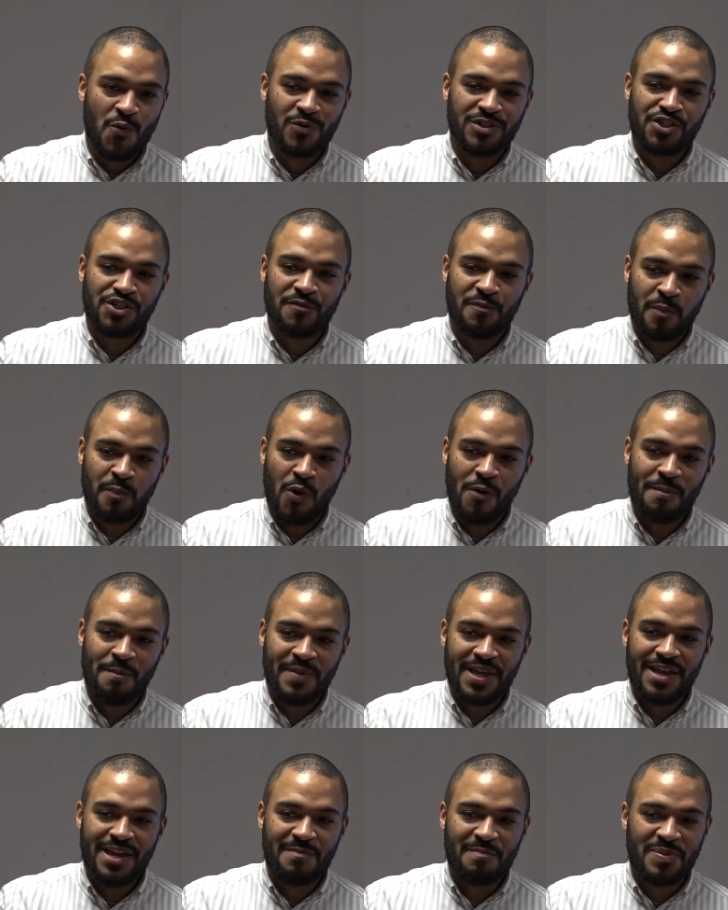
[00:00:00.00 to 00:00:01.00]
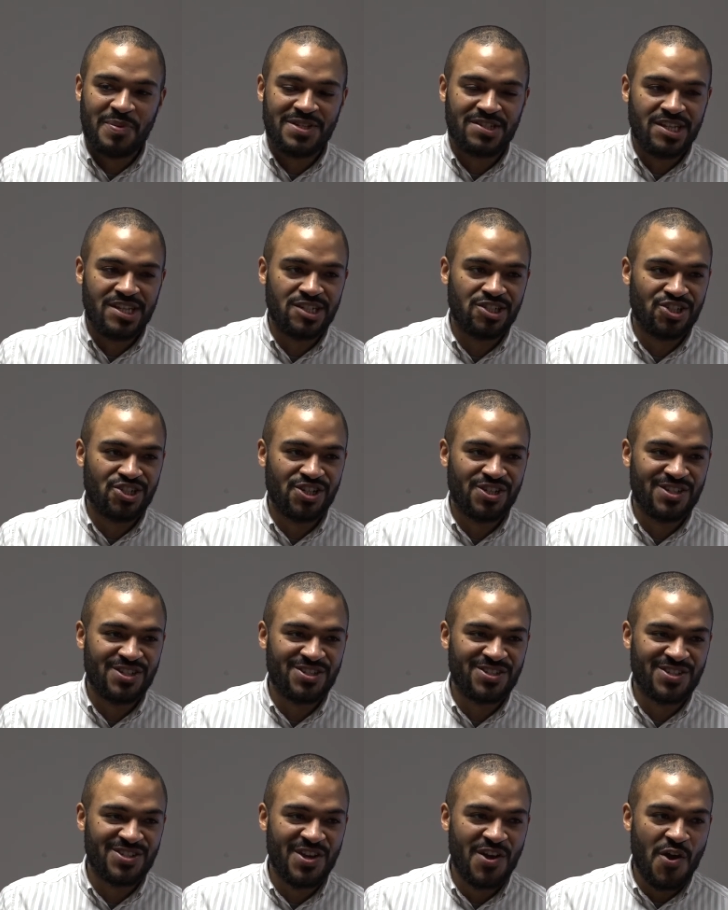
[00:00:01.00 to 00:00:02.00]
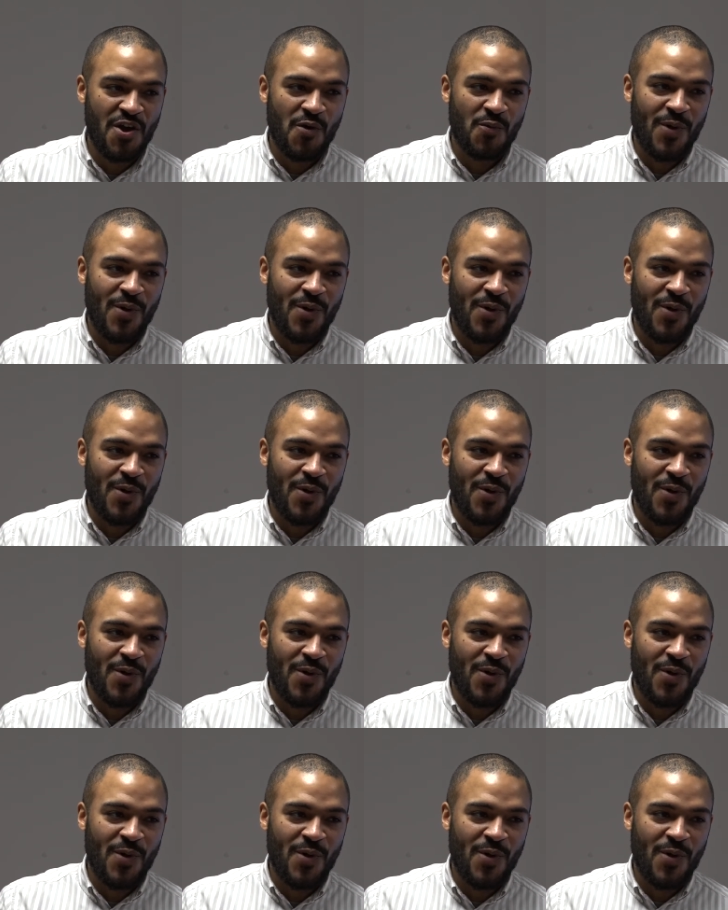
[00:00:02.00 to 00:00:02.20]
which have put me in positions